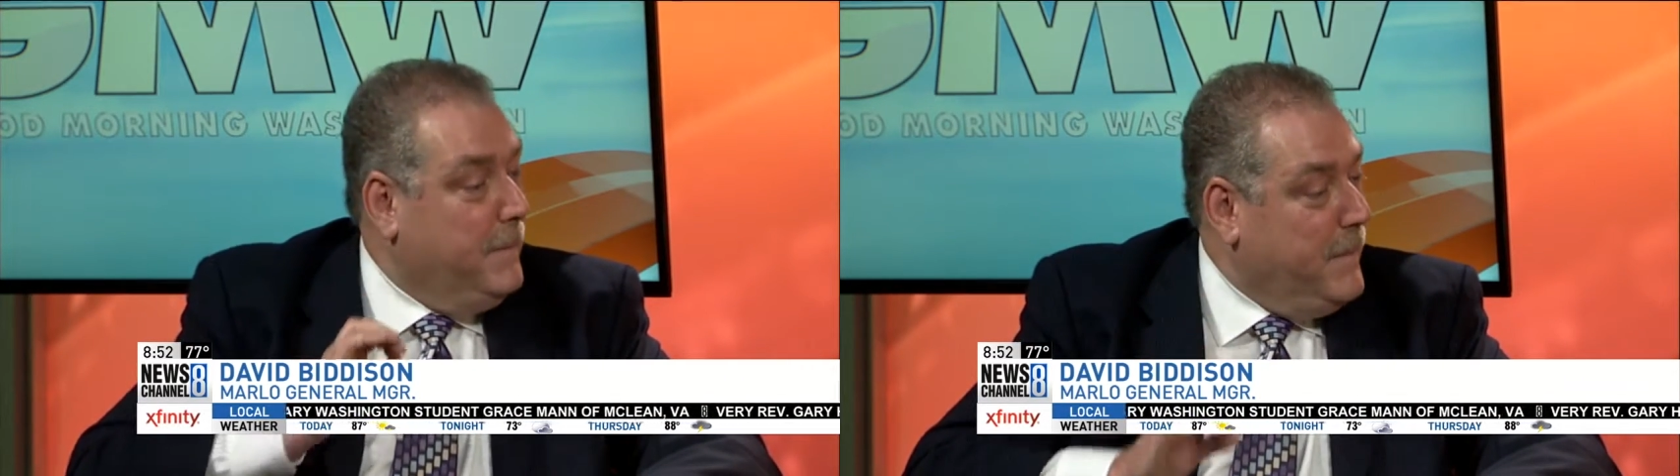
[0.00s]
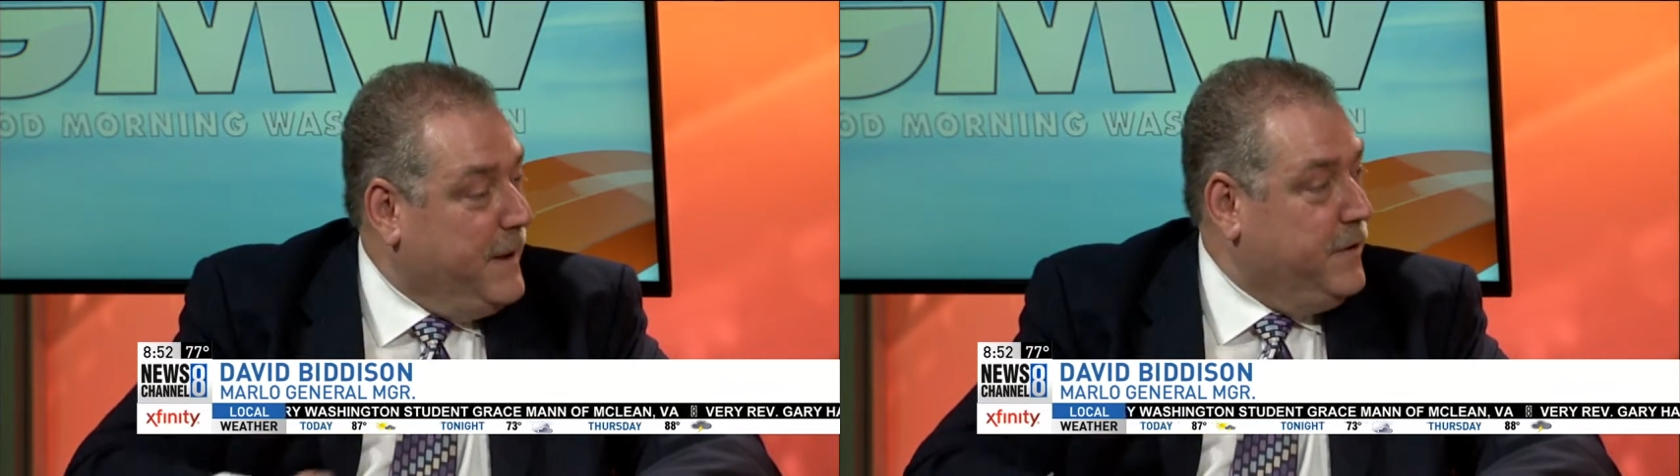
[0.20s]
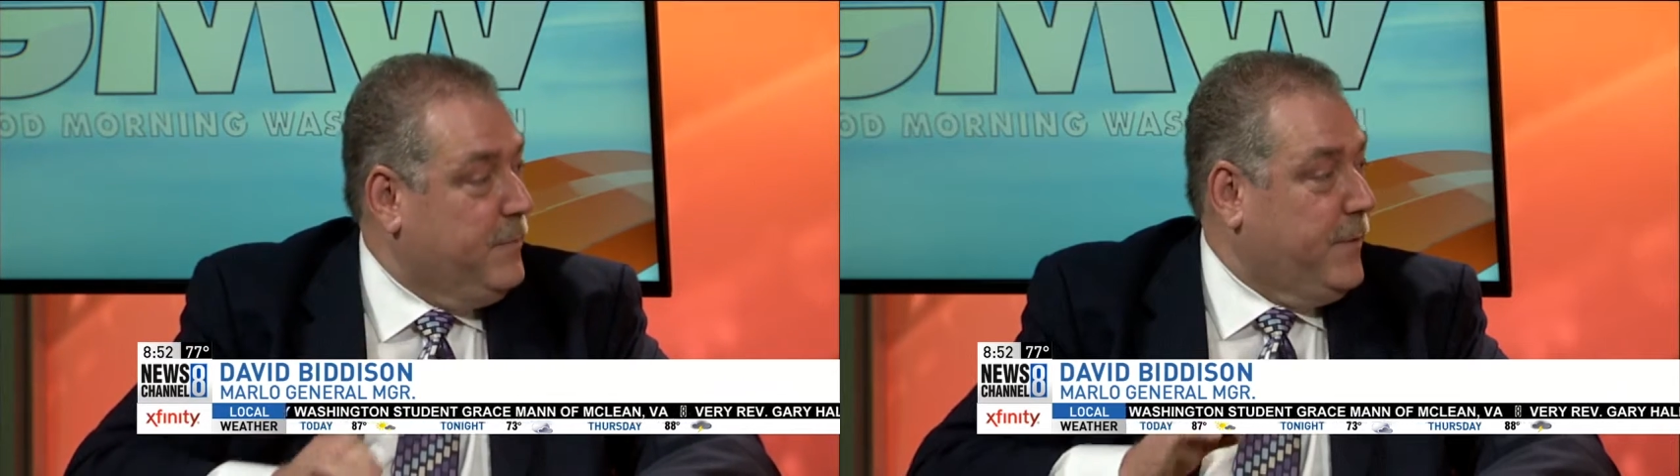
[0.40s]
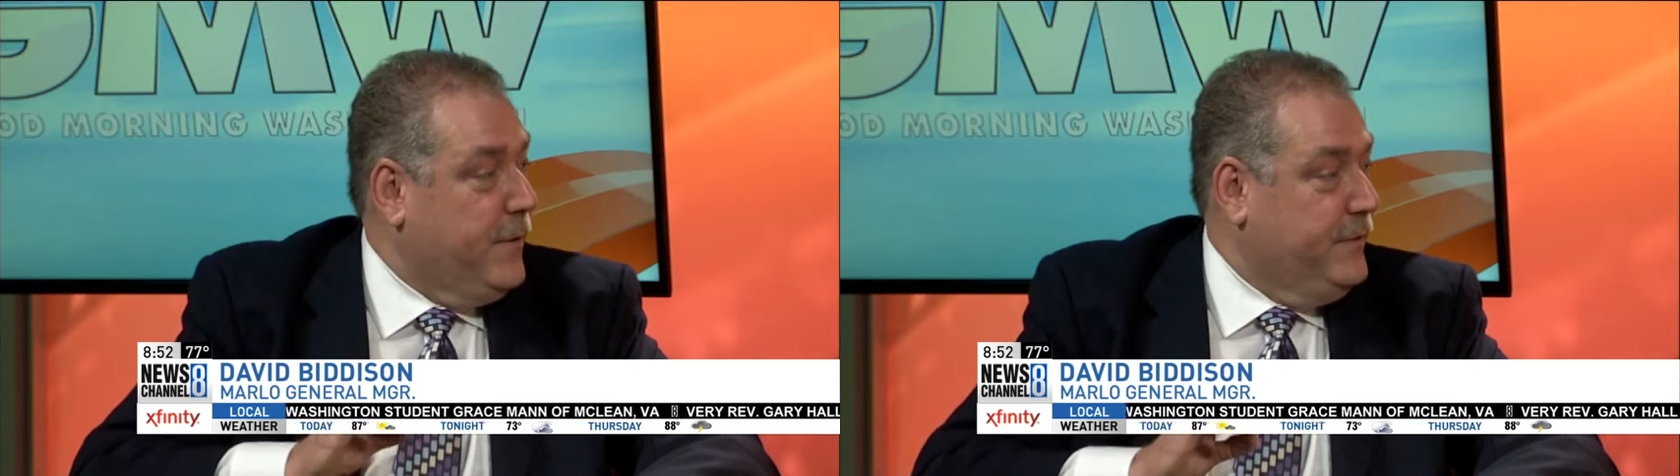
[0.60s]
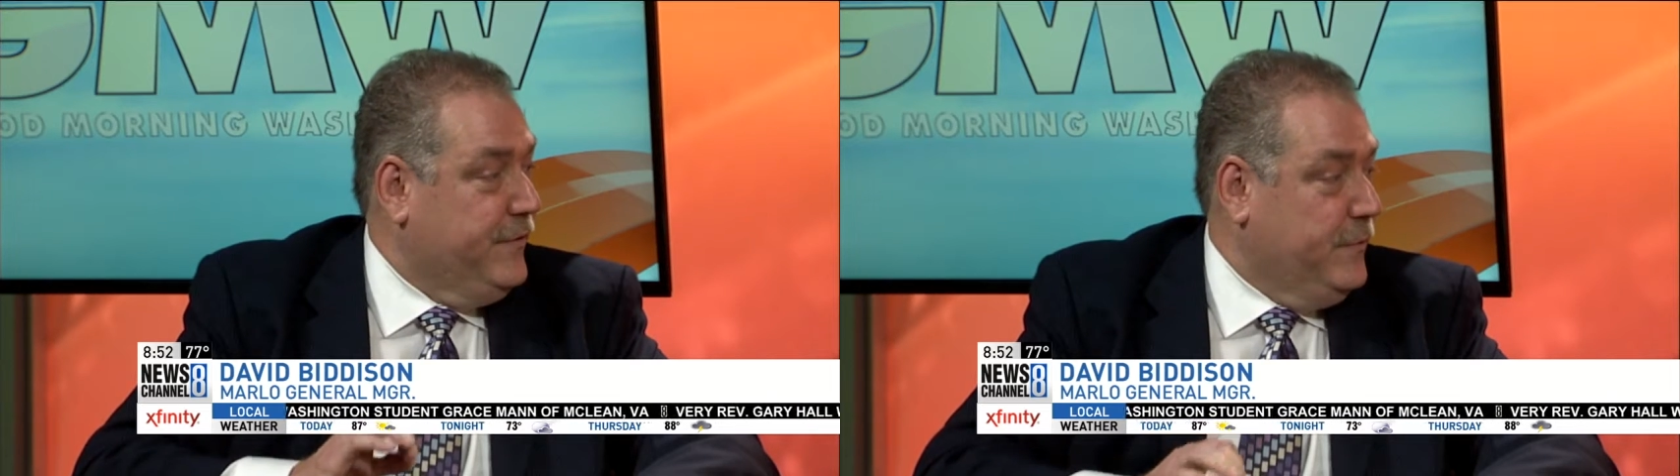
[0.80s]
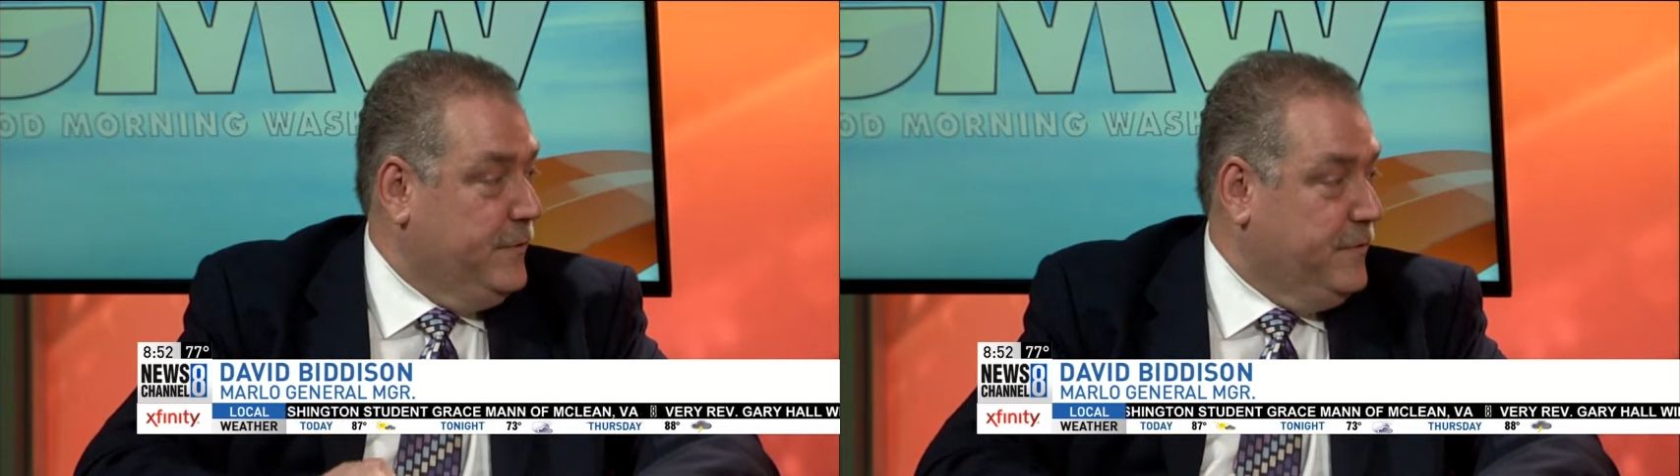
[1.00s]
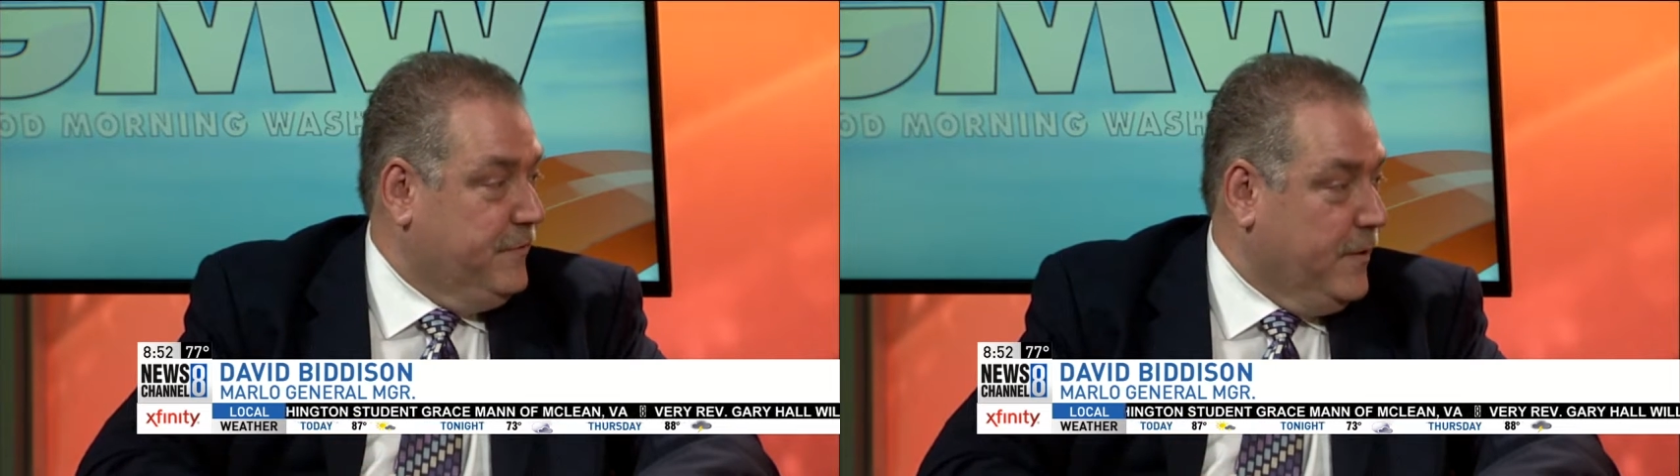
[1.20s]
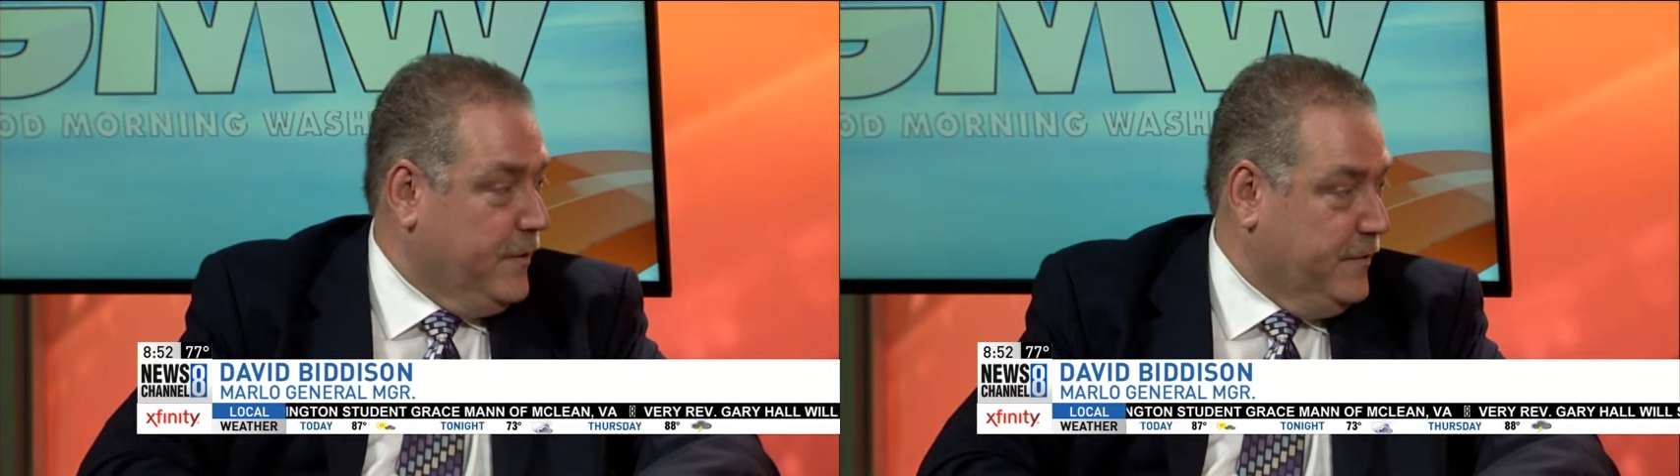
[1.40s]
make your purchase on your
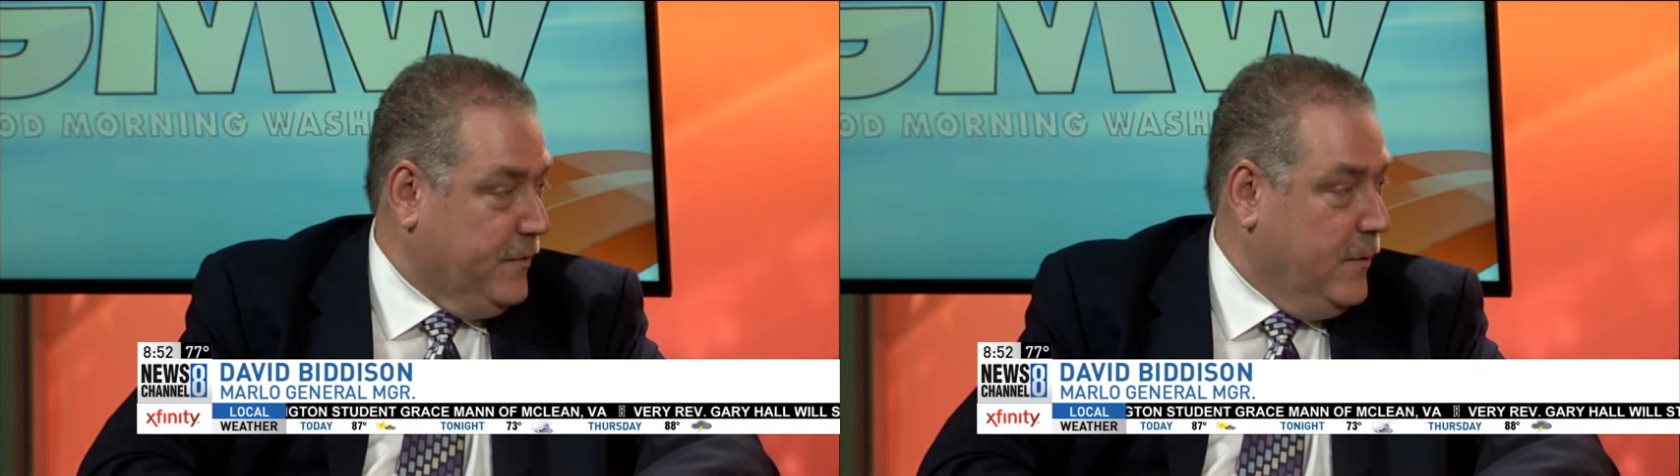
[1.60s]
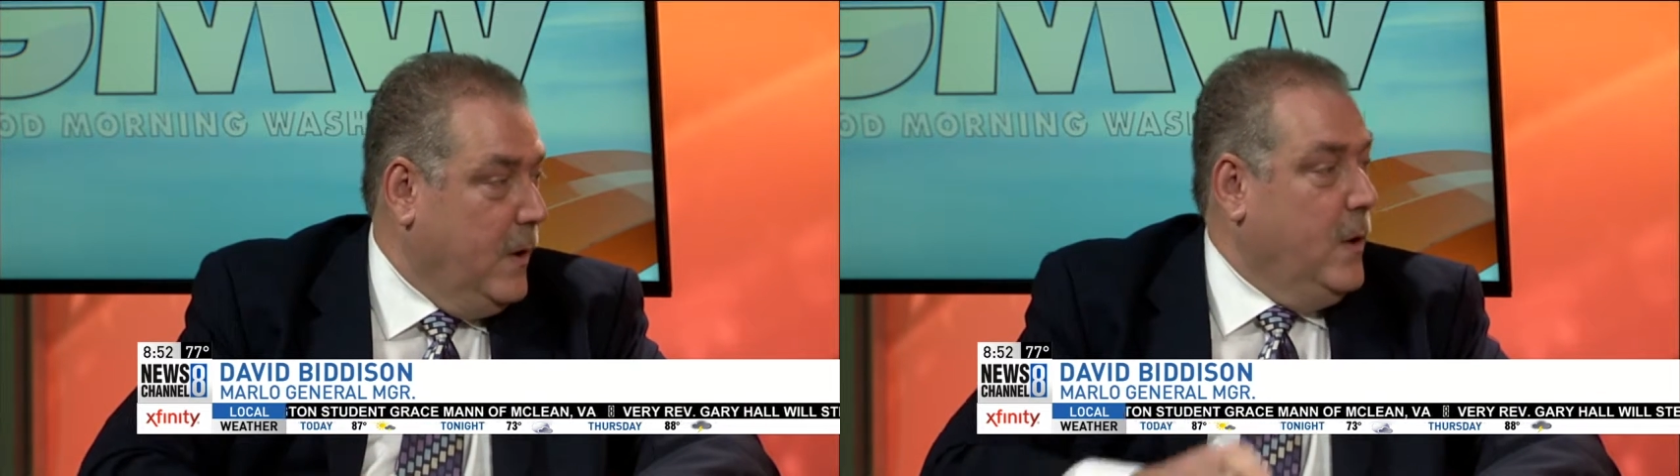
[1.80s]
furniture.